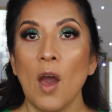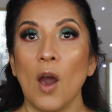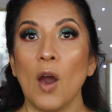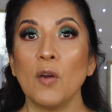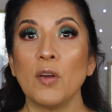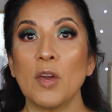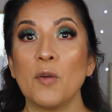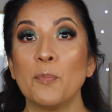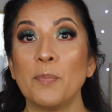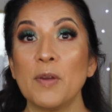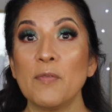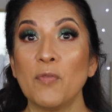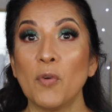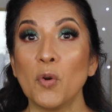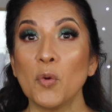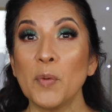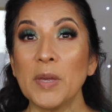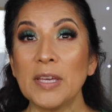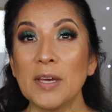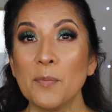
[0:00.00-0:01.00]
Okay,
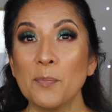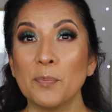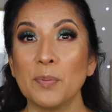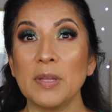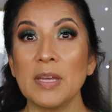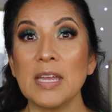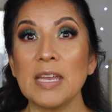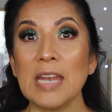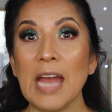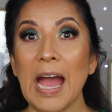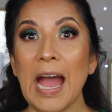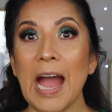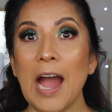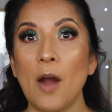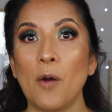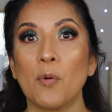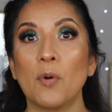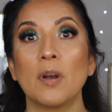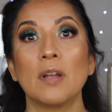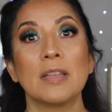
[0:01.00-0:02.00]
before we complete
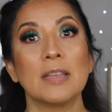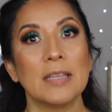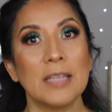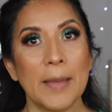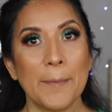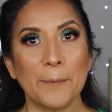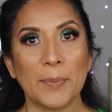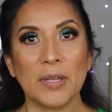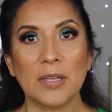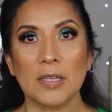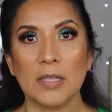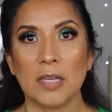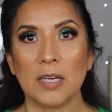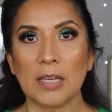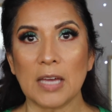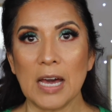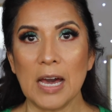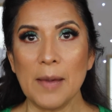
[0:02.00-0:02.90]
our lip look,